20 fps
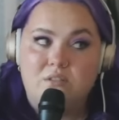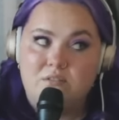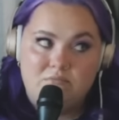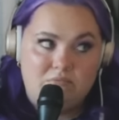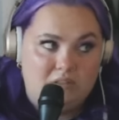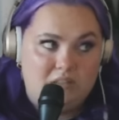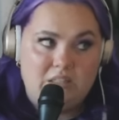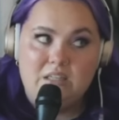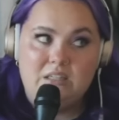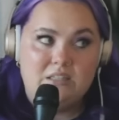
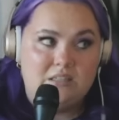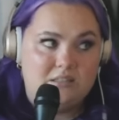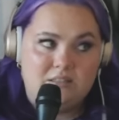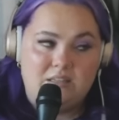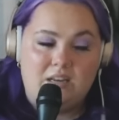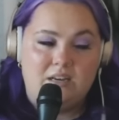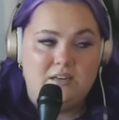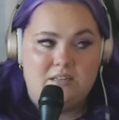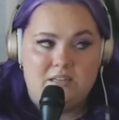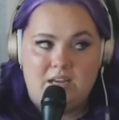need to
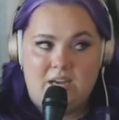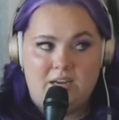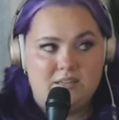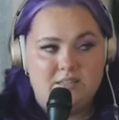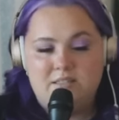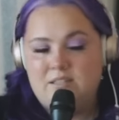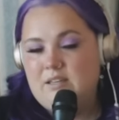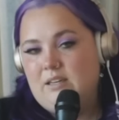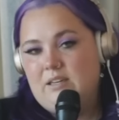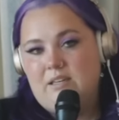send a
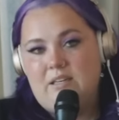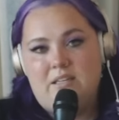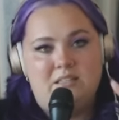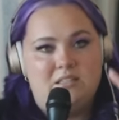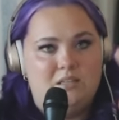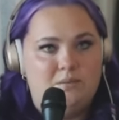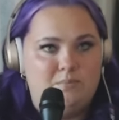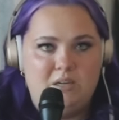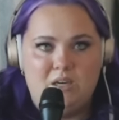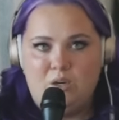text and it needs
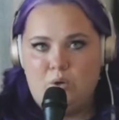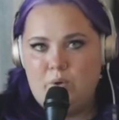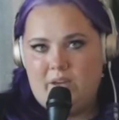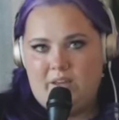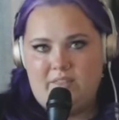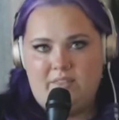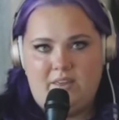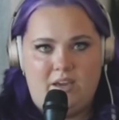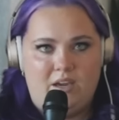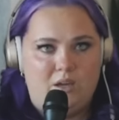to be a
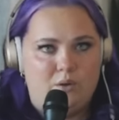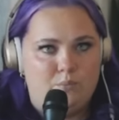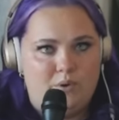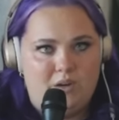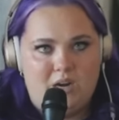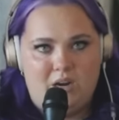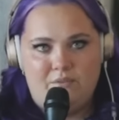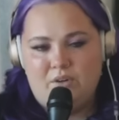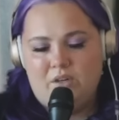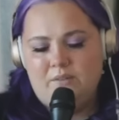quick thing and
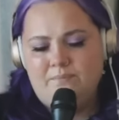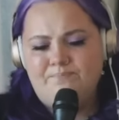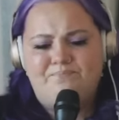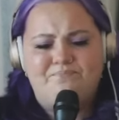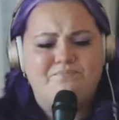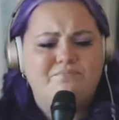whatever.